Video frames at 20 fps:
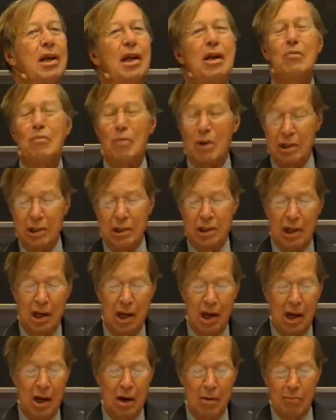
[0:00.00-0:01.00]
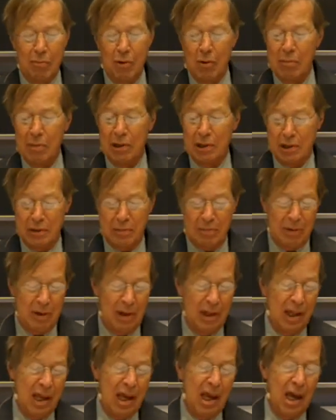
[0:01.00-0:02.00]
and what's
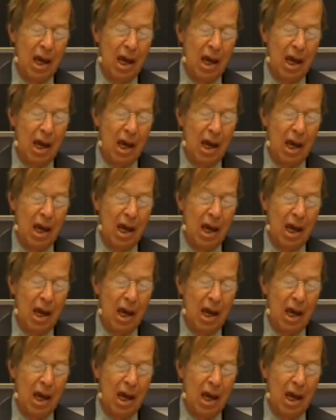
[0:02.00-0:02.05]
permissible.